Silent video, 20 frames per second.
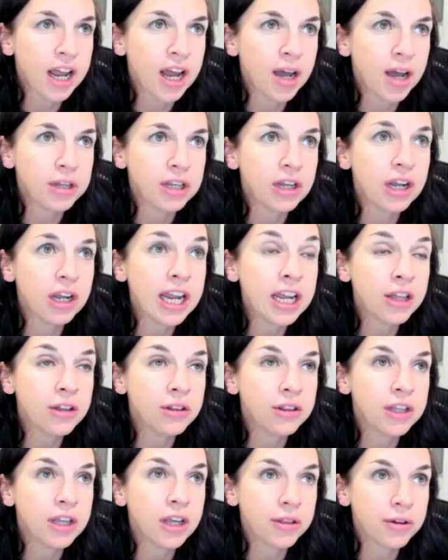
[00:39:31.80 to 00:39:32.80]
Abby.
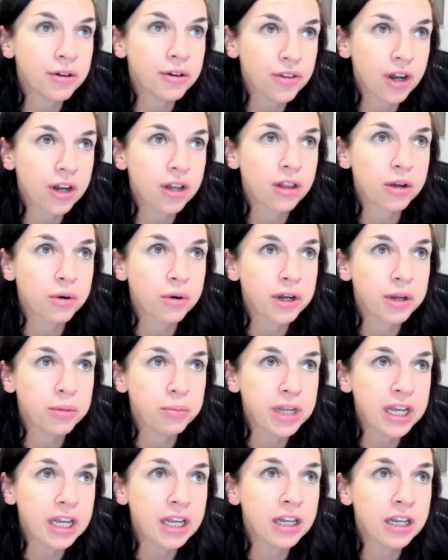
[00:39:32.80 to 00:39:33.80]
And the other side of the coin
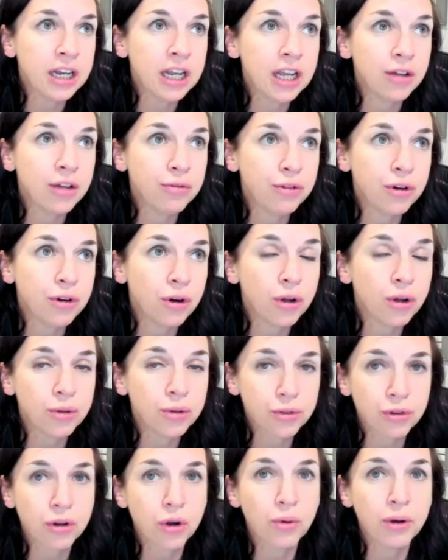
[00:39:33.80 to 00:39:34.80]
being, if you're
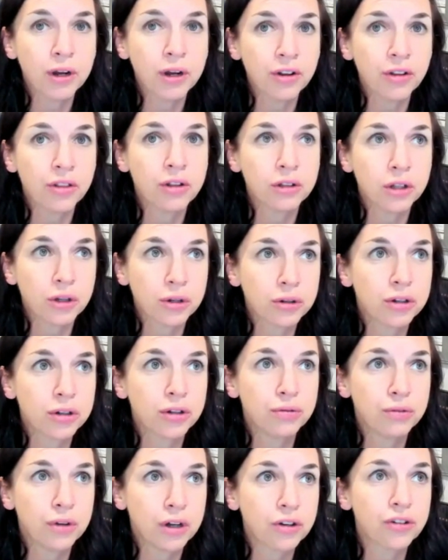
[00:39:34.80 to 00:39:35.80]
also going to the
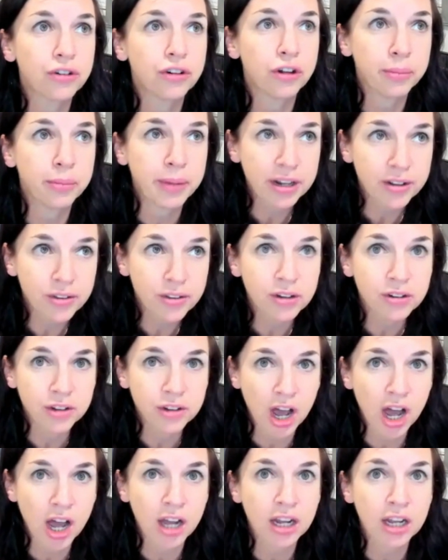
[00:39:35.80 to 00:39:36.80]
local functional medicine
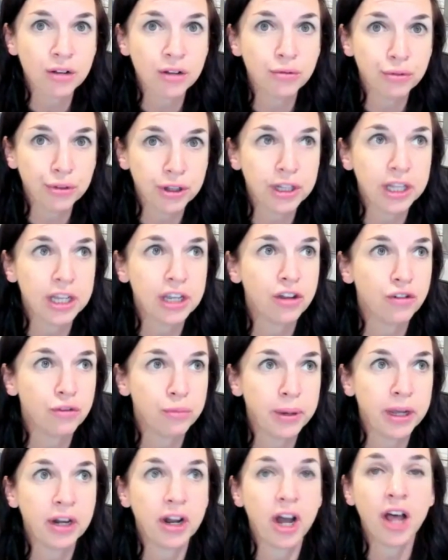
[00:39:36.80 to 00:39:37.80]
doc and feel like you've
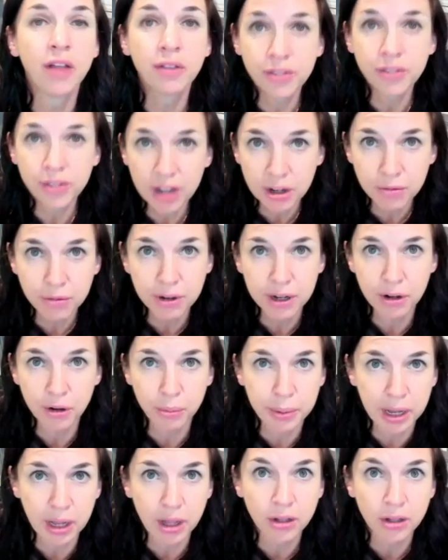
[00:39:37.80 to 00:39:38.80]
been on this conveyor
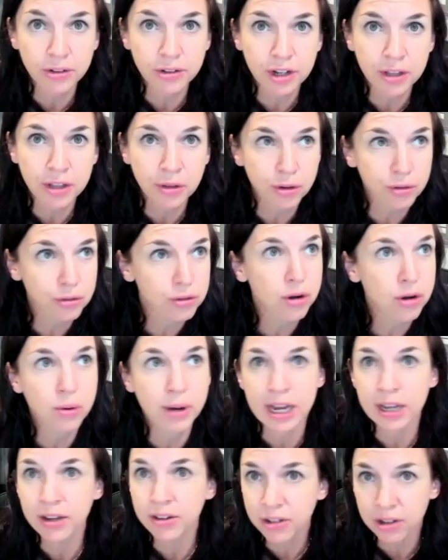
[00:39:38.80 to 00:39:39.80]
belt and there's no
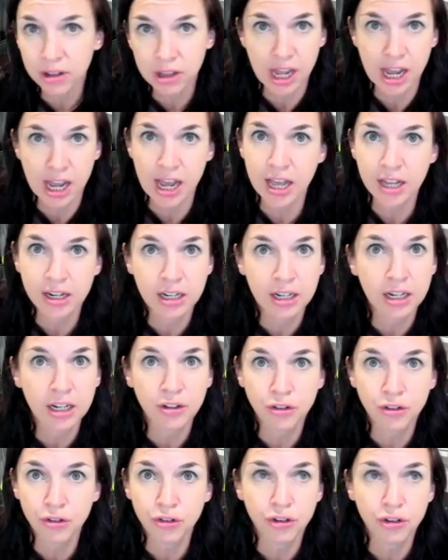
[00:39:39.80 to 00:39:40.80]
end to that, and
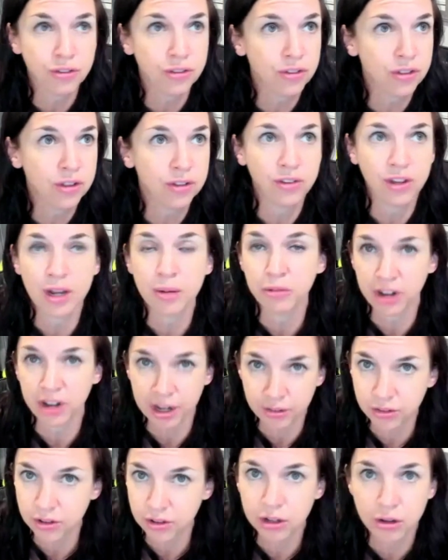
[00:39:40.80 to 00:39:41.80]
it's just the same
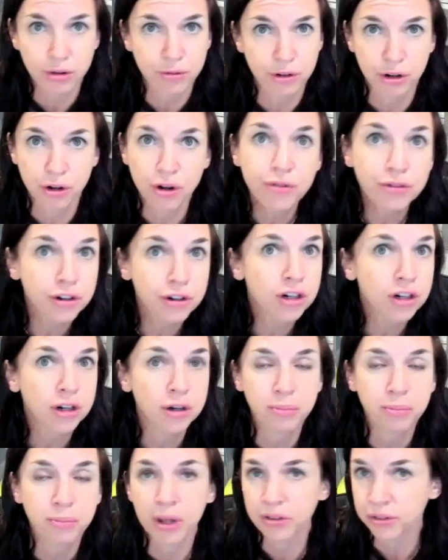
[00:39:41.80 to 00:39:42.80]
testing over and over,
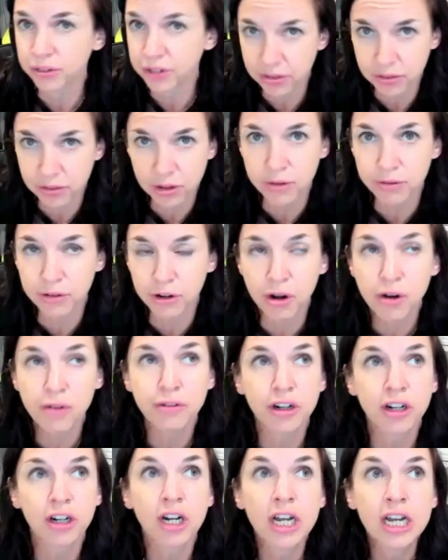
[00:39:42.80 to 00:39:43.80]
or muscle testing over and
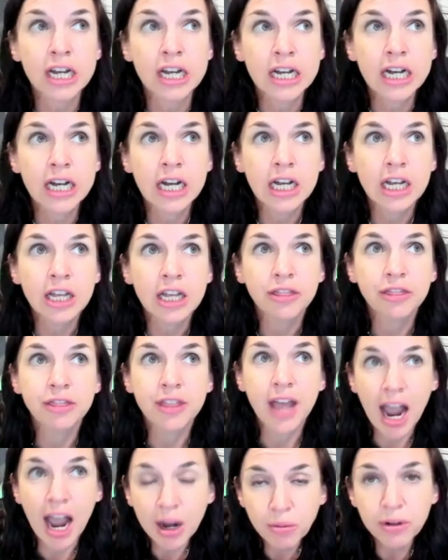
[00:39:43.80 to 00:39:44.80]
over,
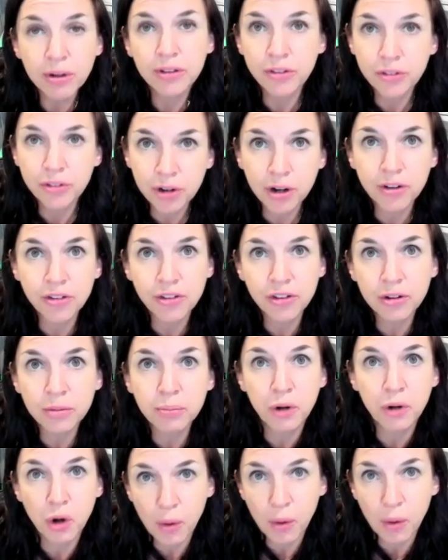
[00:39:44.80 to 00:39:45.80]
I would start to
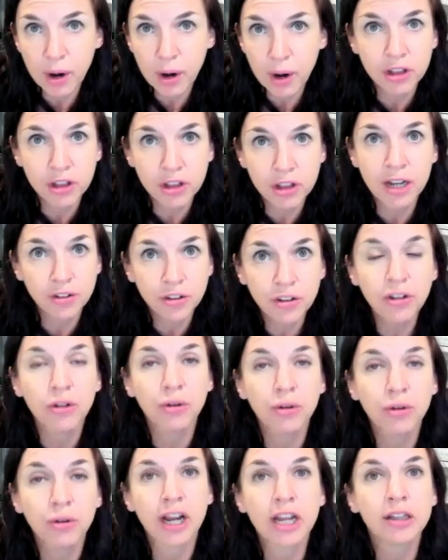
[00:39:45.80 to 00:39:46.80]
question that
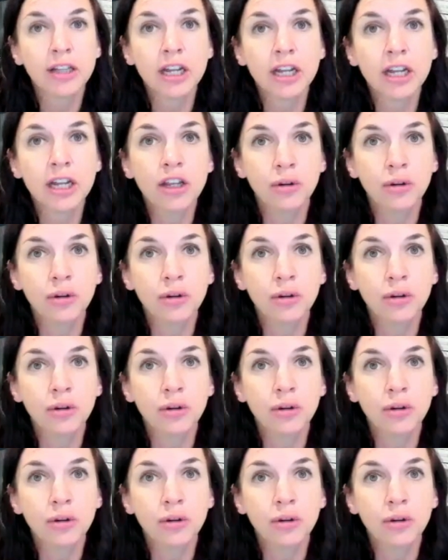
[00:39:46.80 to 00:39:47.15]
too, right? Like